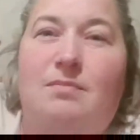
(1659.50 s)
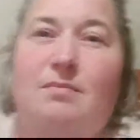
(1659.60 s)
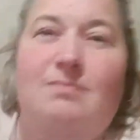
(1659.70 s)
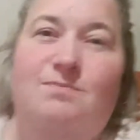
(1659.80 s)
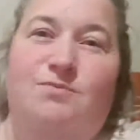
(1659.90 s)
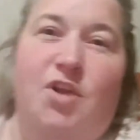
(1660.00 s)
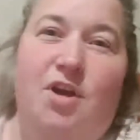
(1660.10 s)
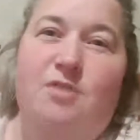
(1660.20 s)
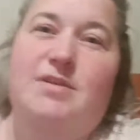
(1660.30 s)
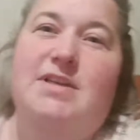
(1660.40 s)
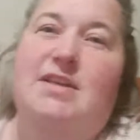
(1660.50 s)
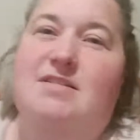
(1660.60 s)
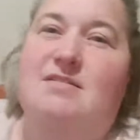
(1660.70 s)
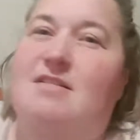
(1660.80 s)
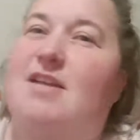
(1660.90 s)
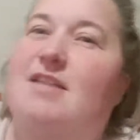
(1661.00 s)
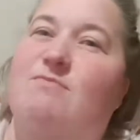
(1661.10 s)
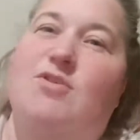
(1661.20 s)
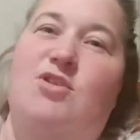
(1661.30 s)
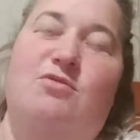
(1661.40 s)
No, DS9,
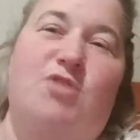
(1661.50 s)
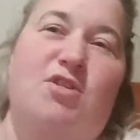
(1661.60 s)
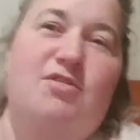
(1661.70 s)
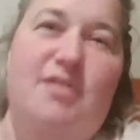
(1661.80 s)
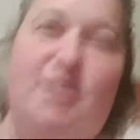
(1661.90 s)
you're wrong.